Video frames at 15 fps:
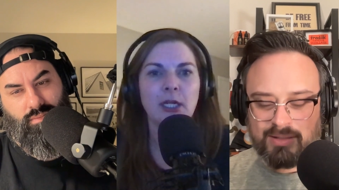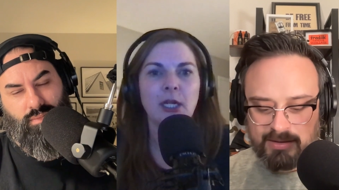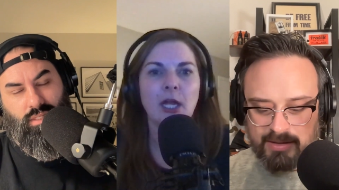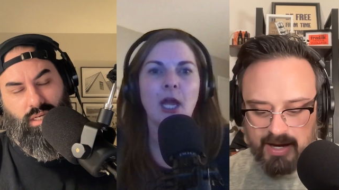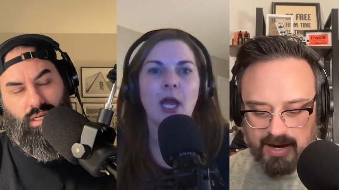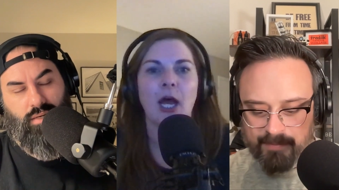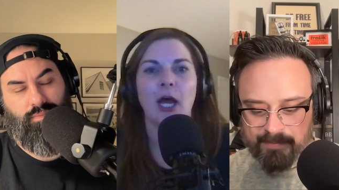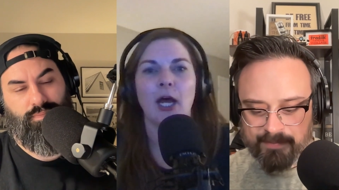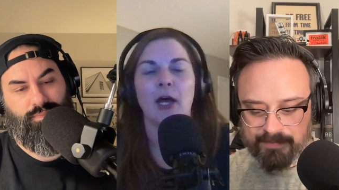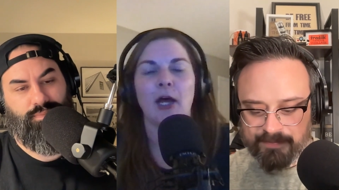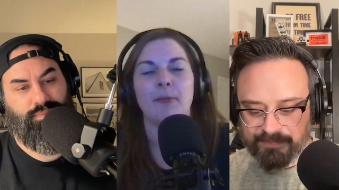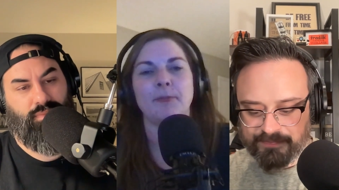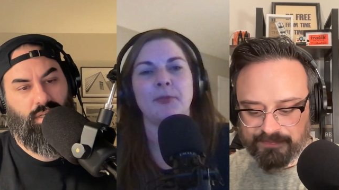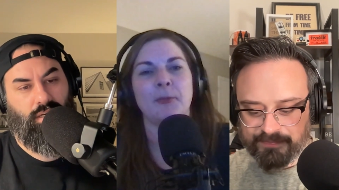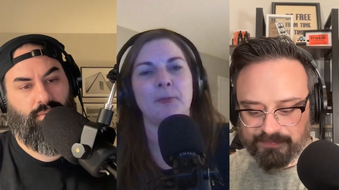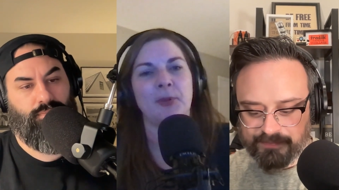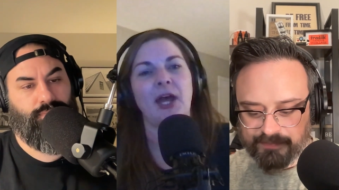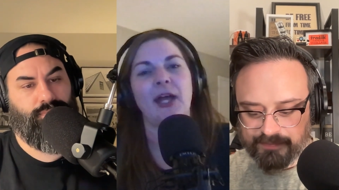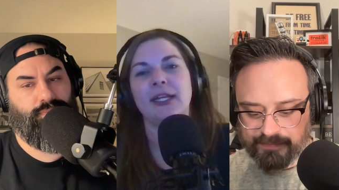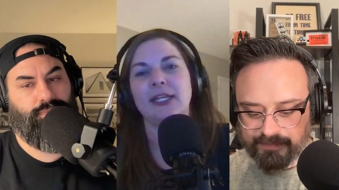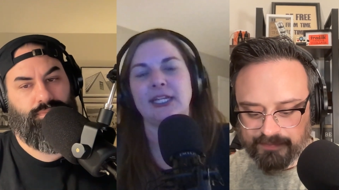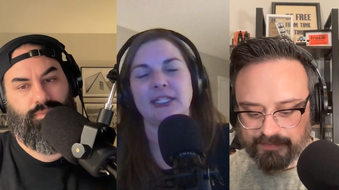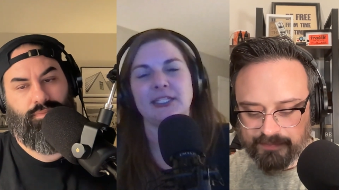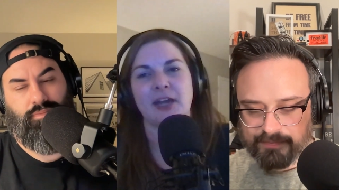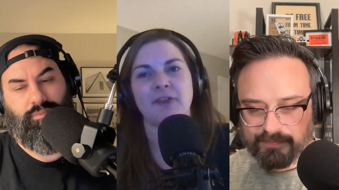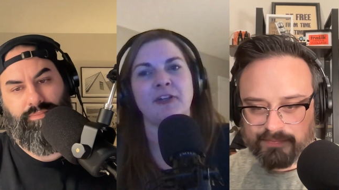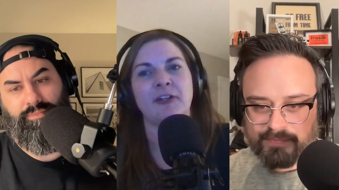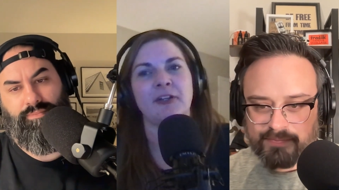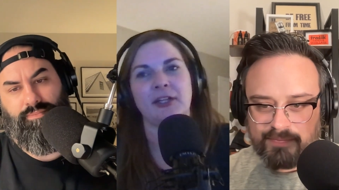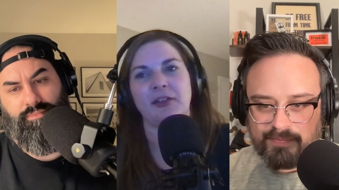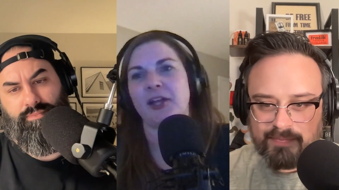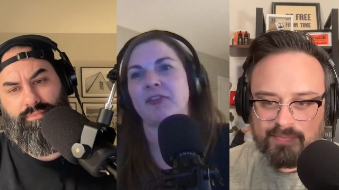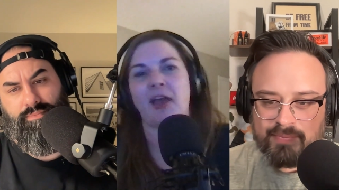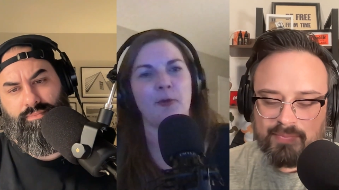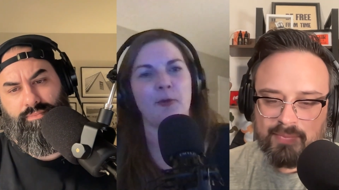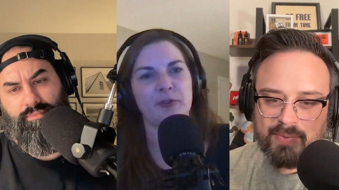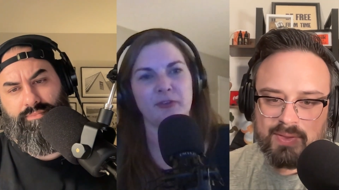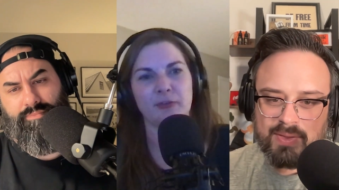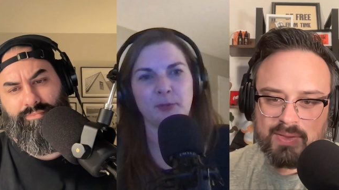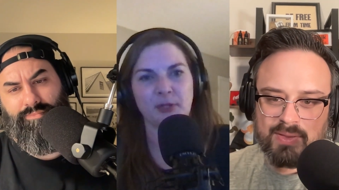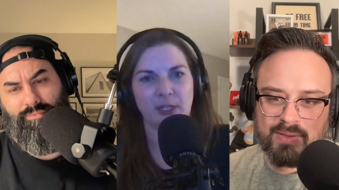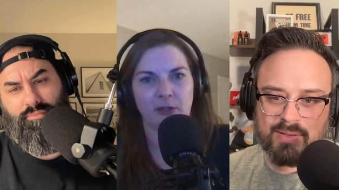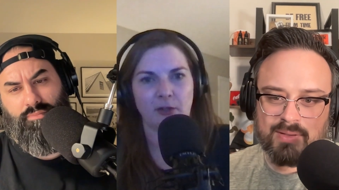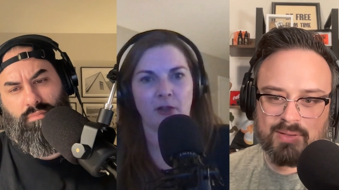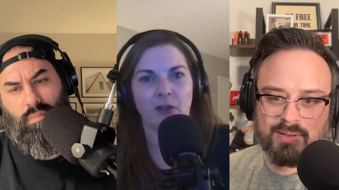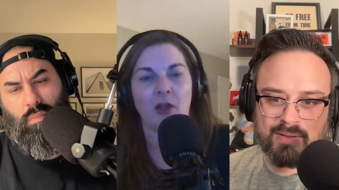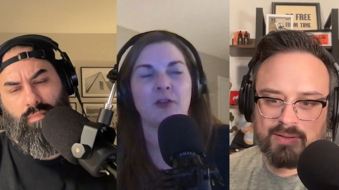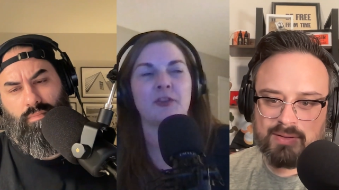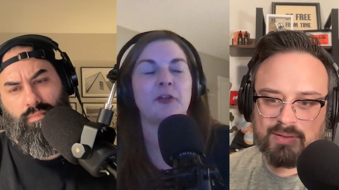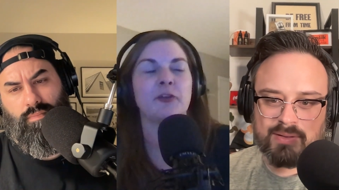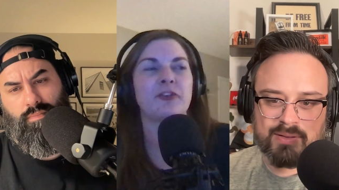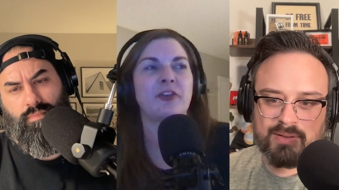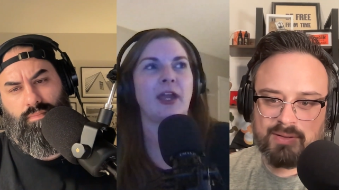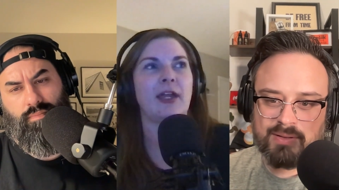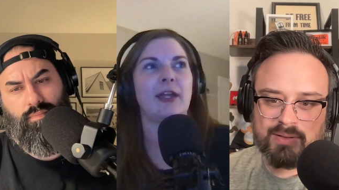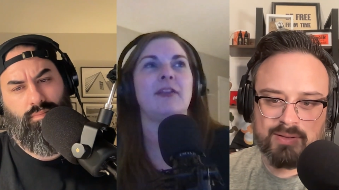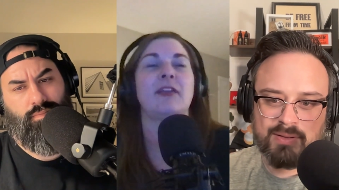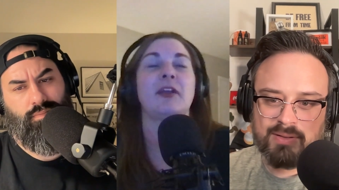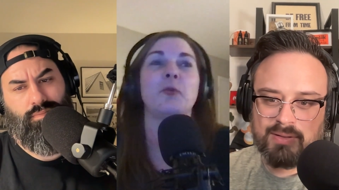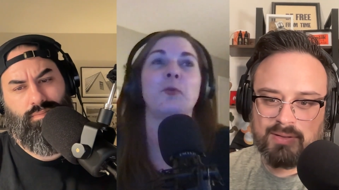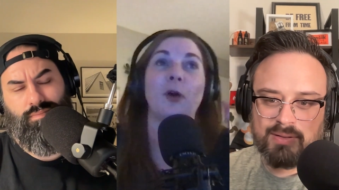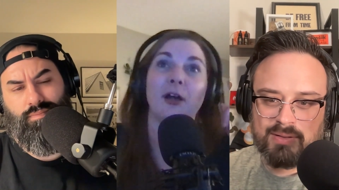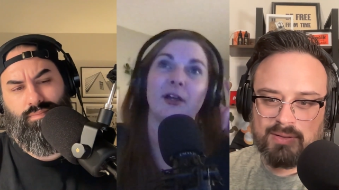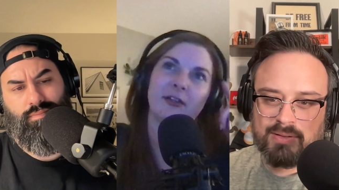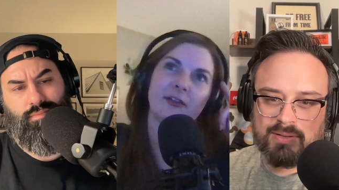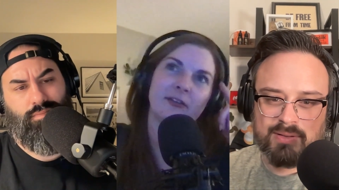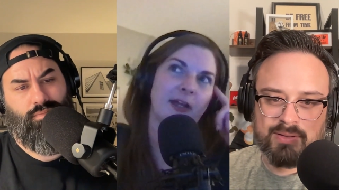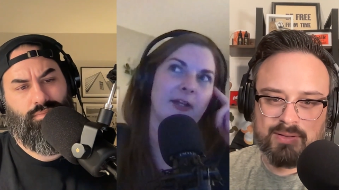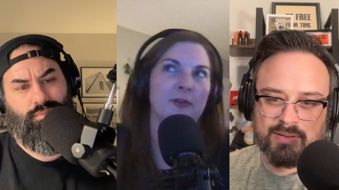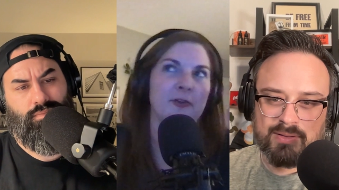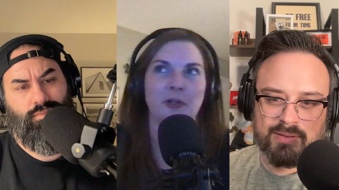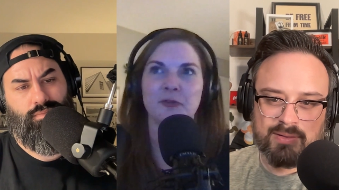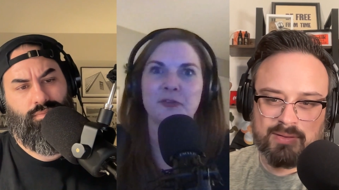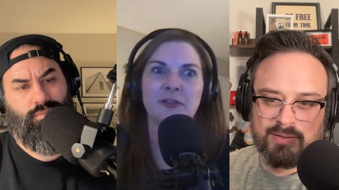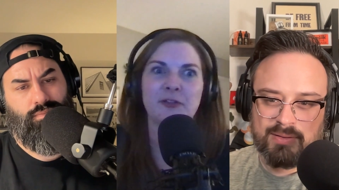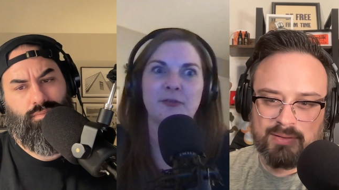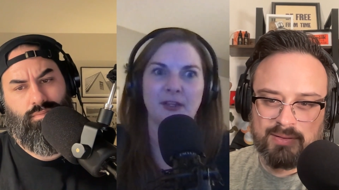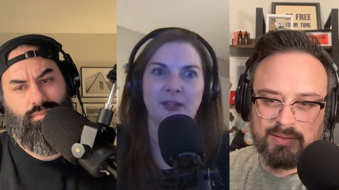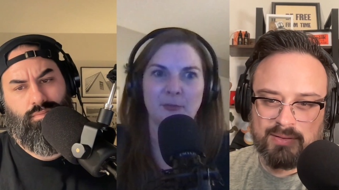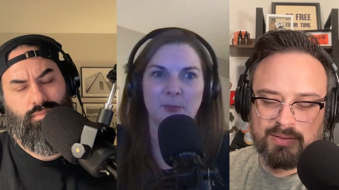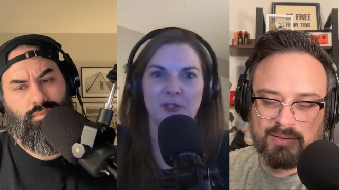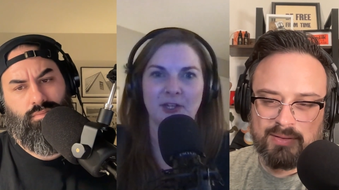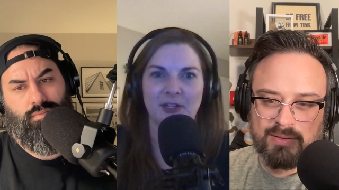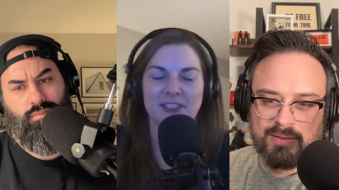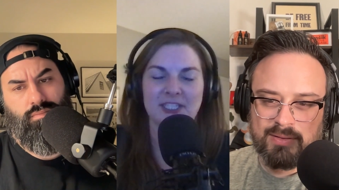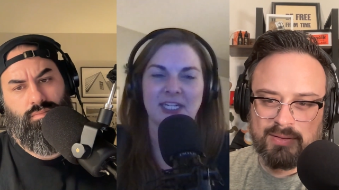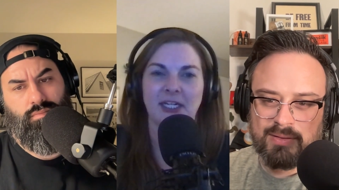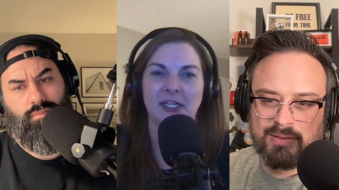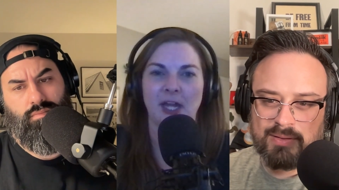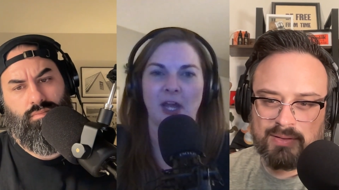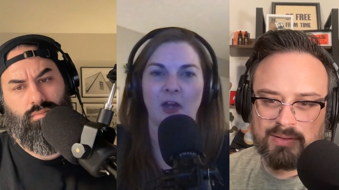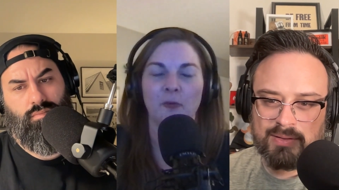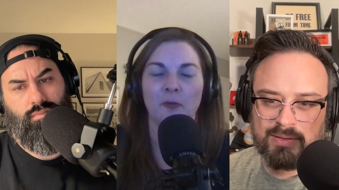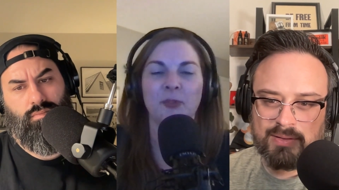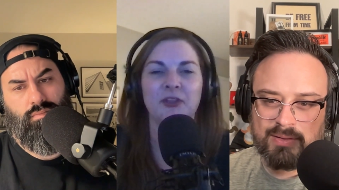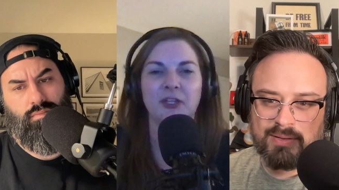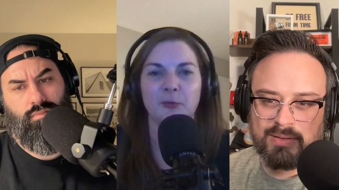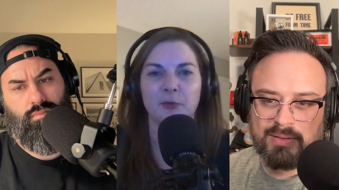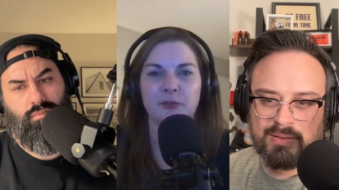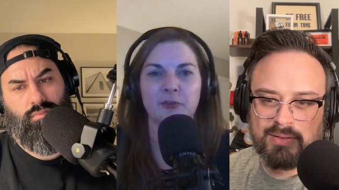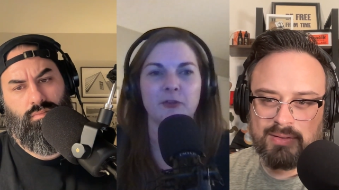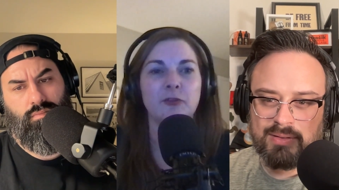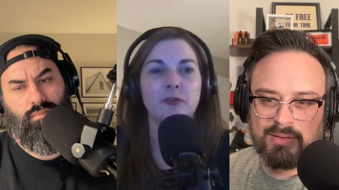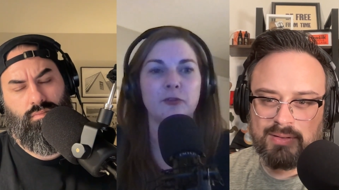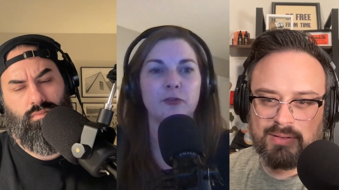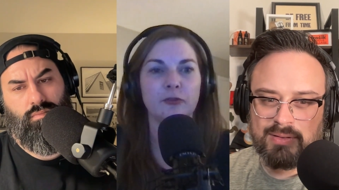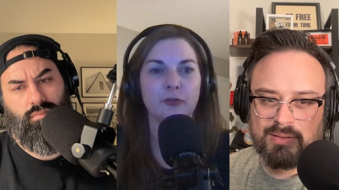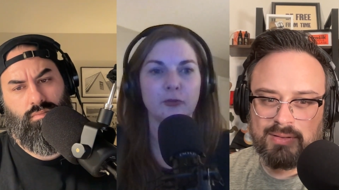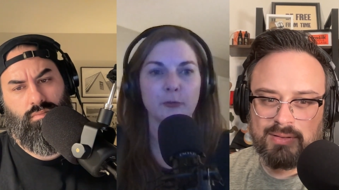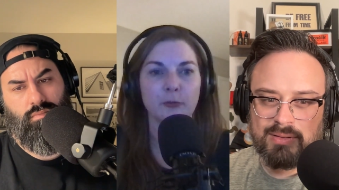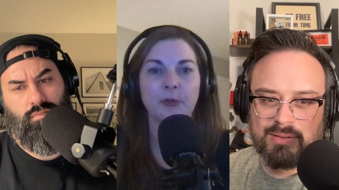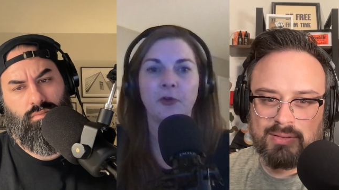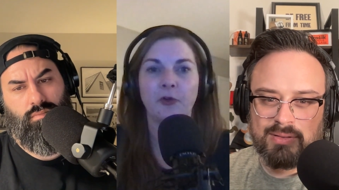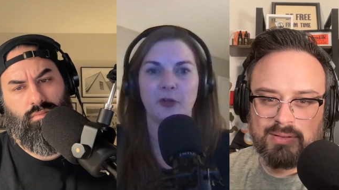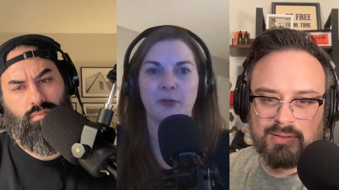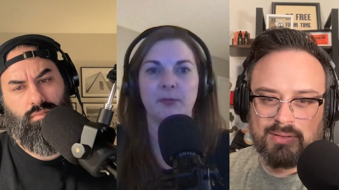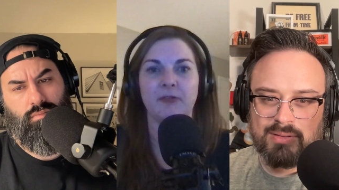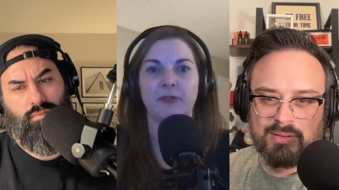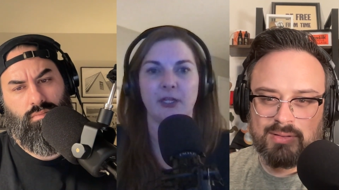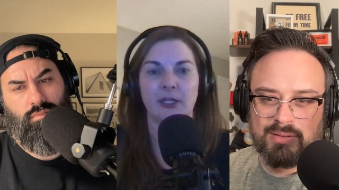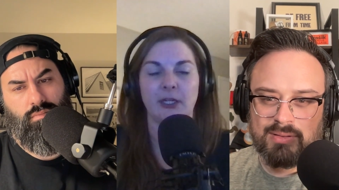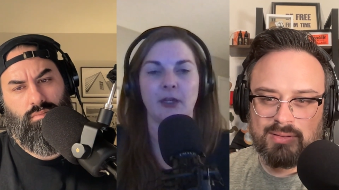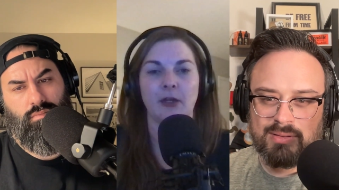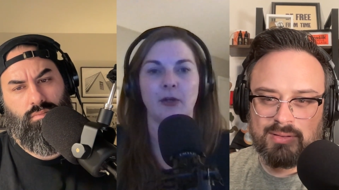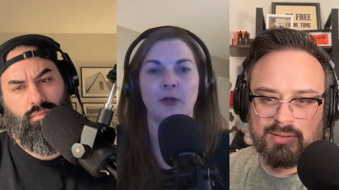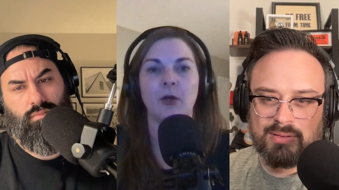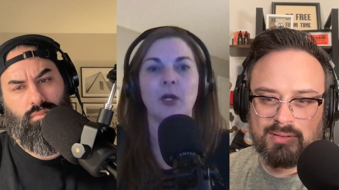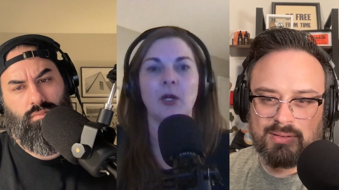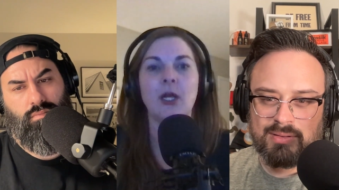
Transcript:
Speaker 1: Yeah. Um but he definitely like that was his plan all along. There's a there was I don't know if his Facebook got taken down, but there was this super creepy video